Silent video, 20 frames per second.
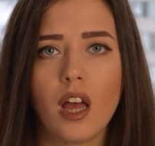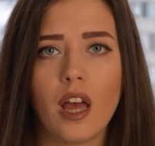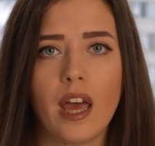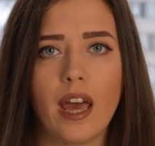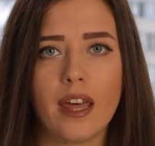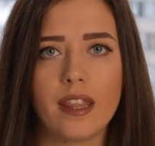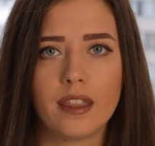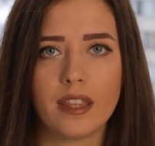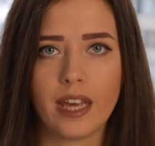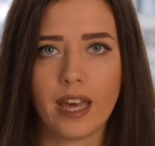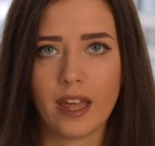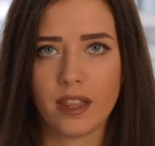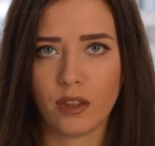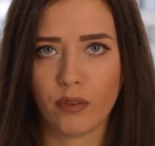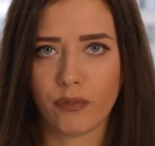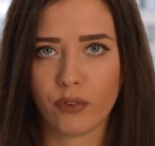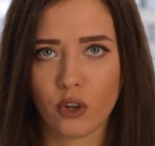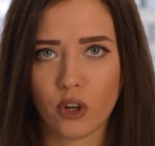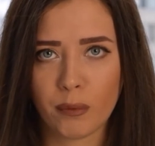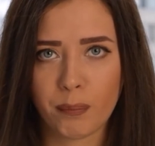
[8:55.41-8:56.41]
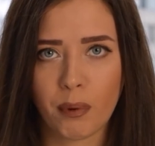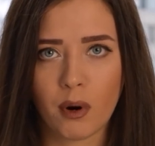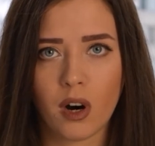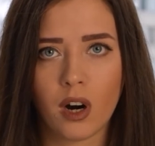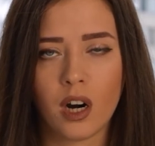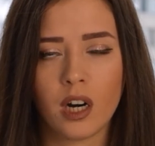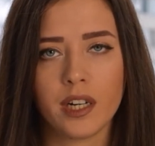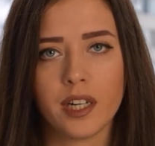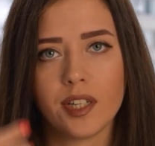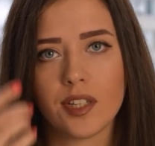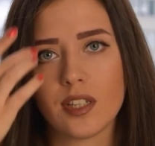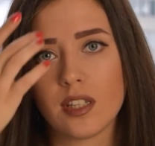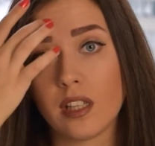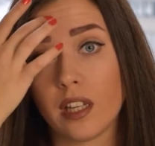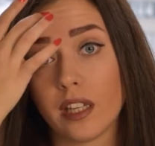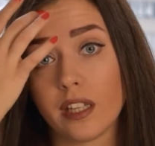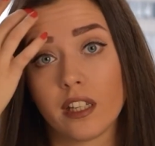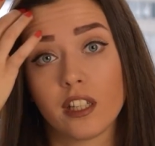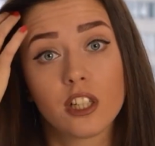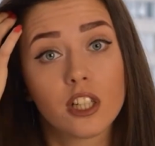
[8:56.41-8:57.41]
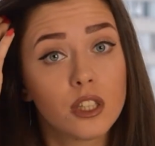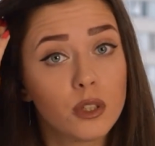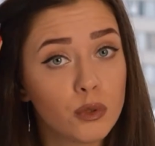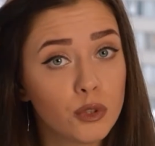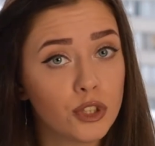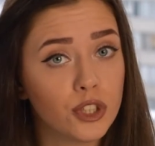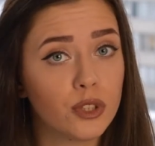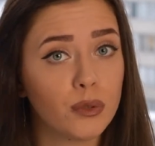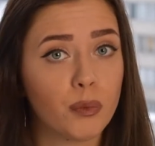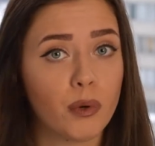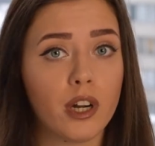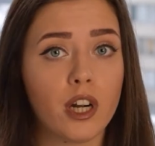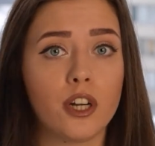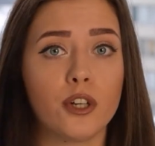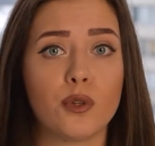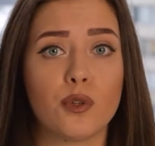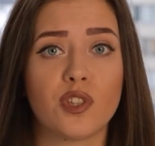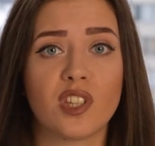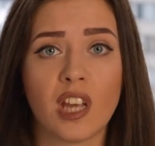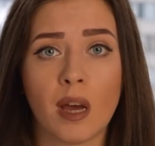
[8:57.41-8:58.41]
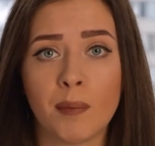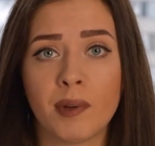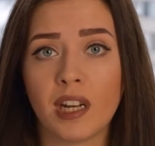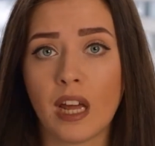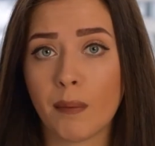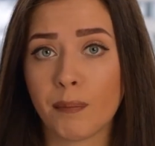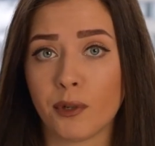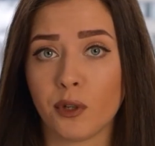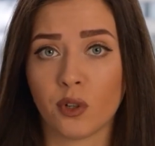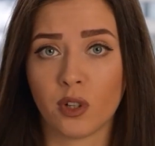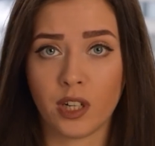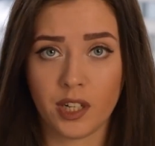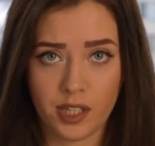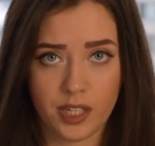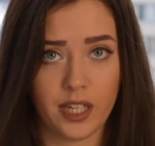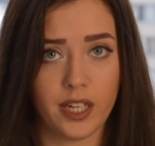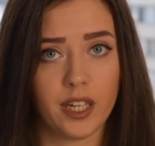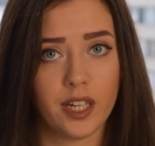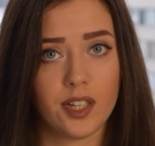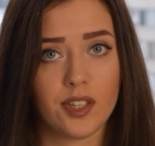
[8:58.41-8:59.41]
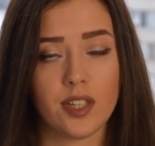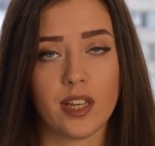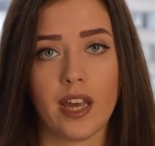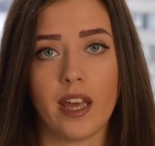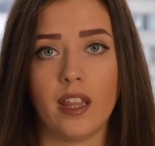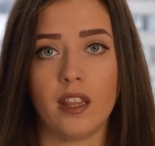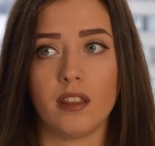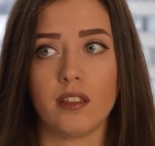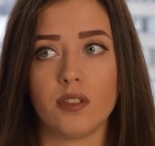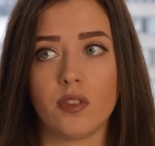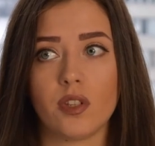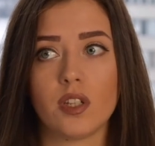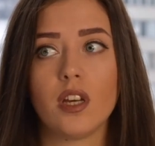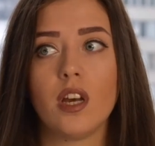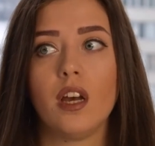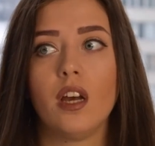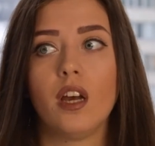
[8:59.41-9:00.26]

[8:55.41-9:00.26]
and then the third part is like conclusion where you summon up your ideas and